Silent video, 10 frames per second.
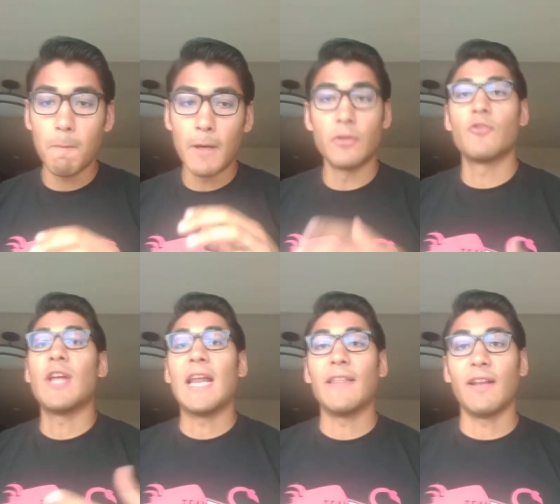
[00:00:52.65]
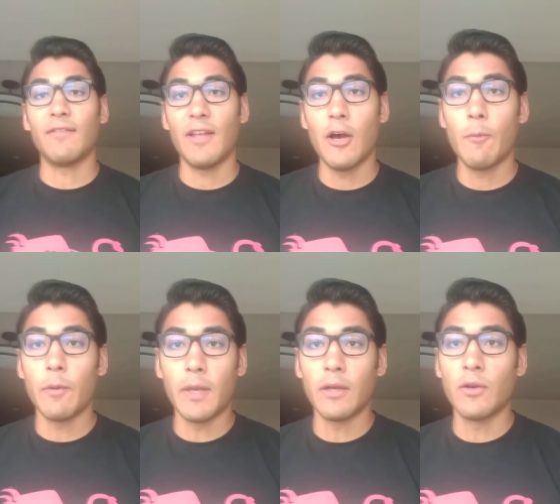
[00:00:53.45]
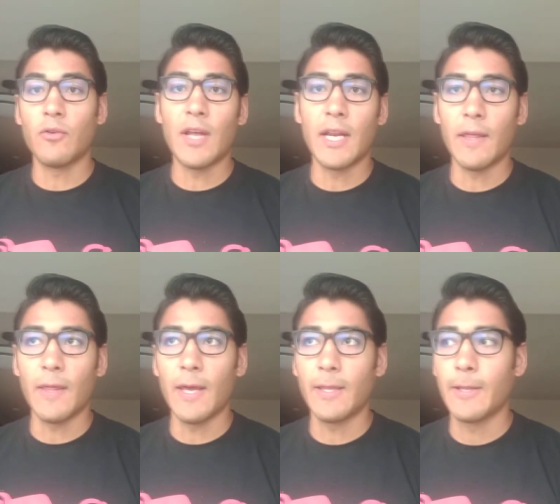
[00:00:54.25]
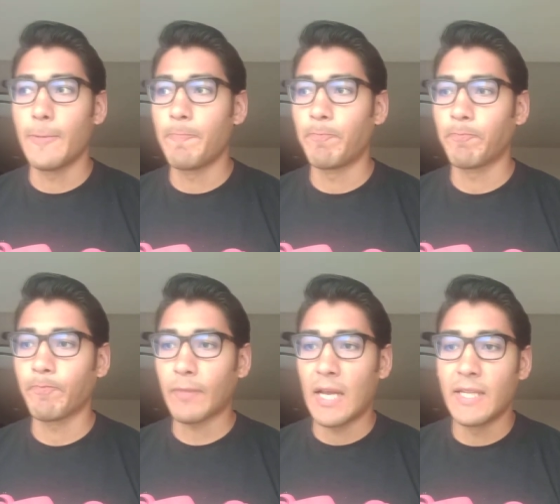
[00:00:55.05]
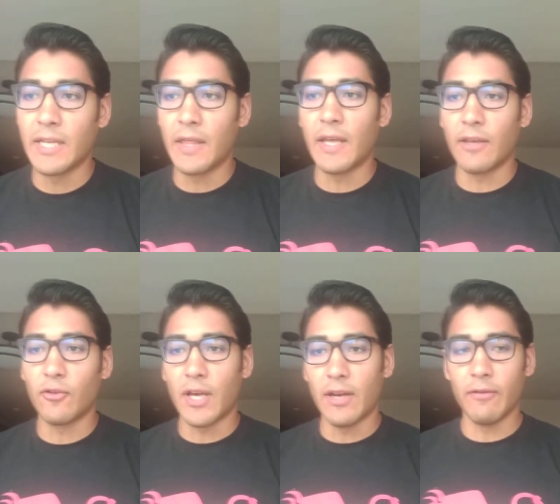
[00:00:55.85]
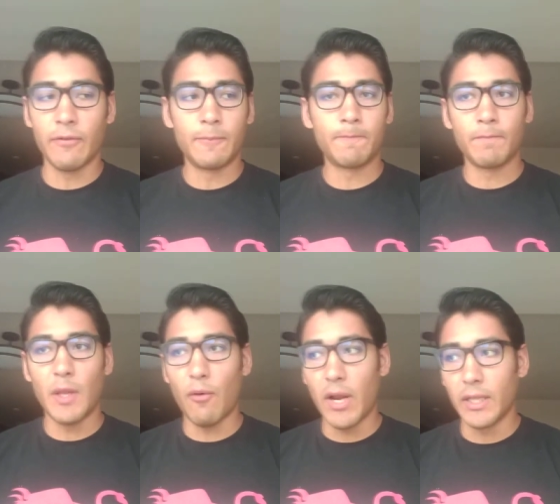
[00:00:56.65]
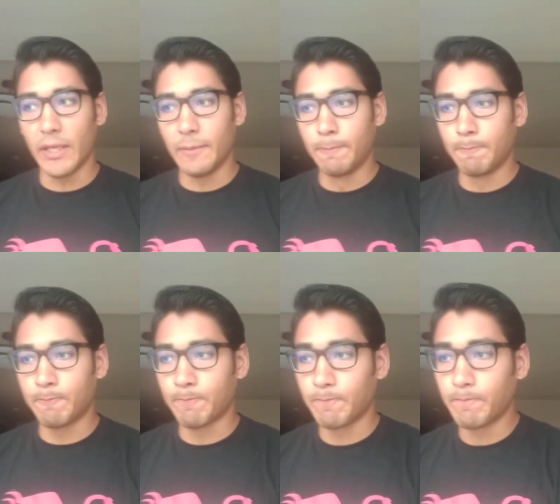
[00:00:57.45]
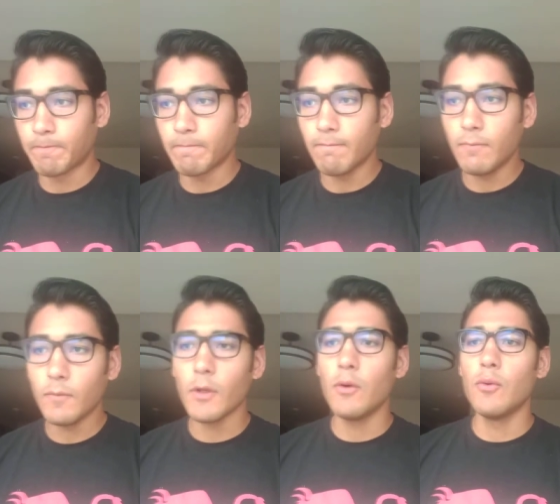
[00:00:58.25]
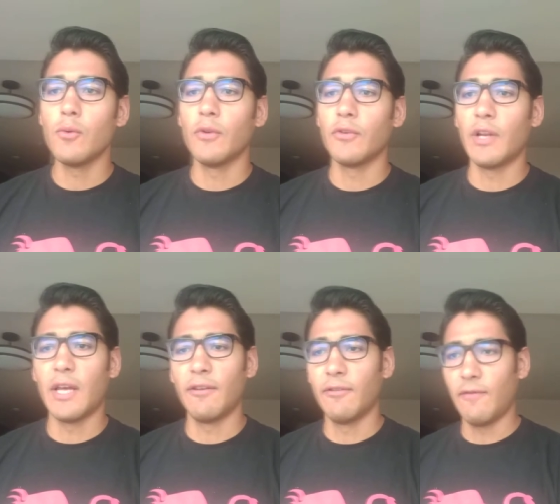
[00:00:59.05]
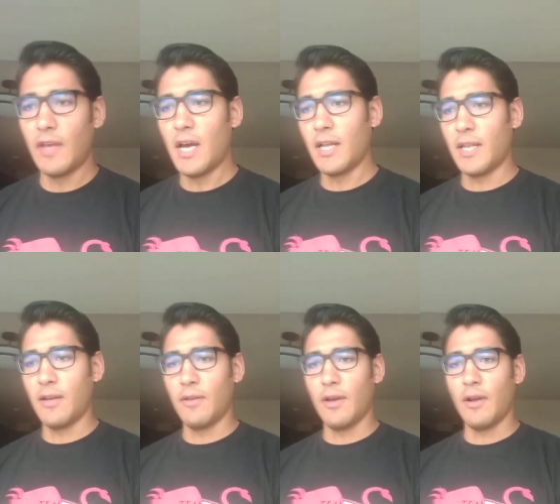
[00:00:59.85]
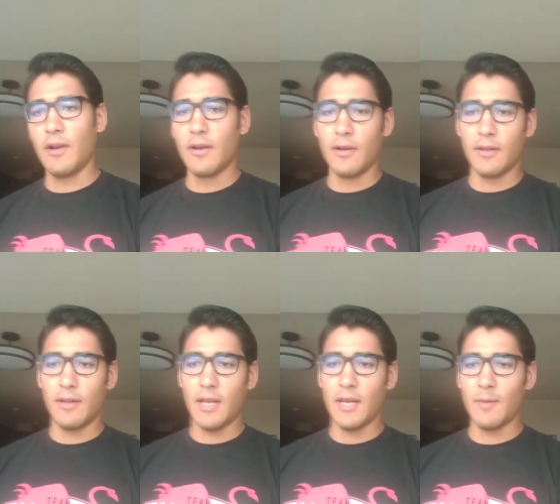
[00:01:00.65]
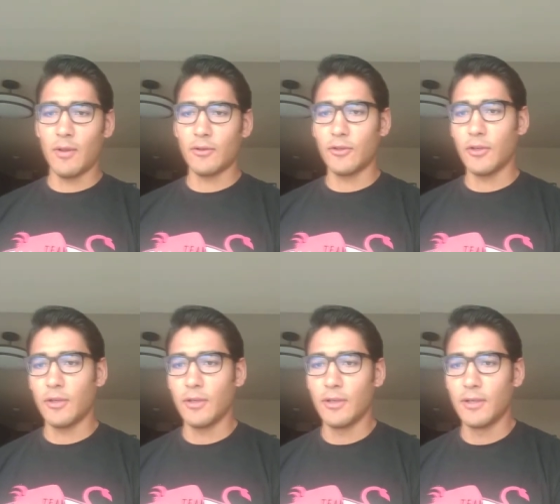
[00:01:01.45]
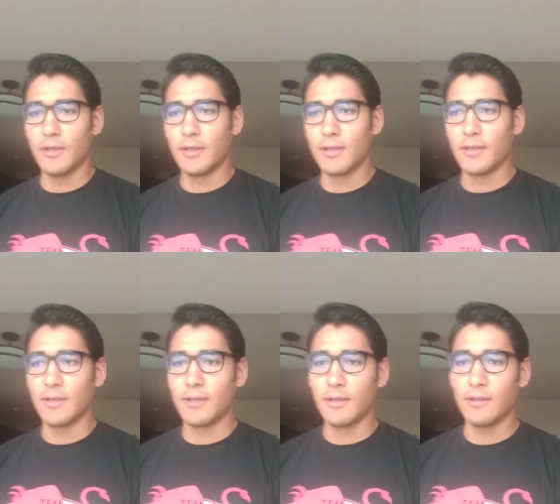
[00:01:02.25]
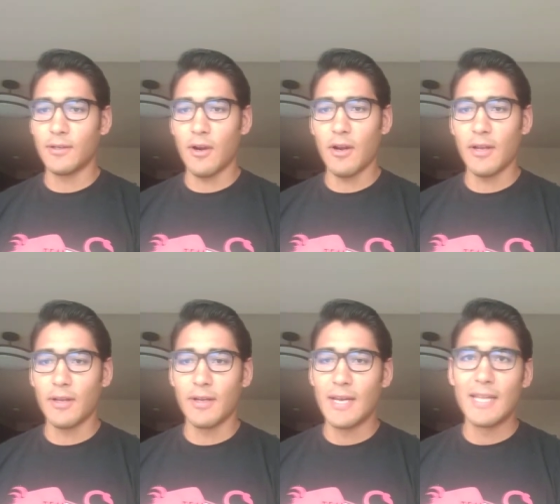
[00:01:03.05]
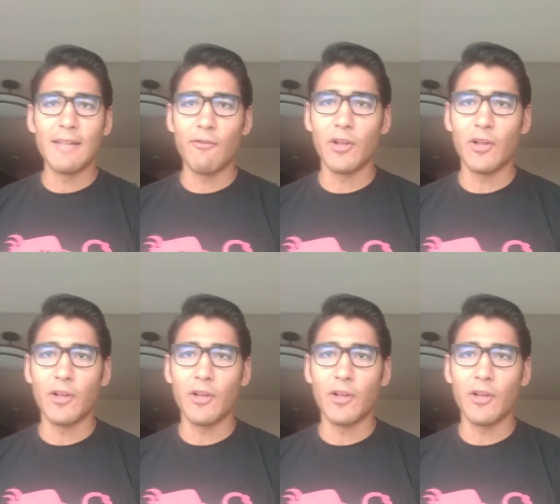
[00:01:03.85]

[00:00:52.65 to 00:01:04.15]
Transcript: understanding that it's not helping me, understanding that I did the thing to kind of derail it. Oh, there's a nice Fiat down there. Damn, that looks good. Sorry. Never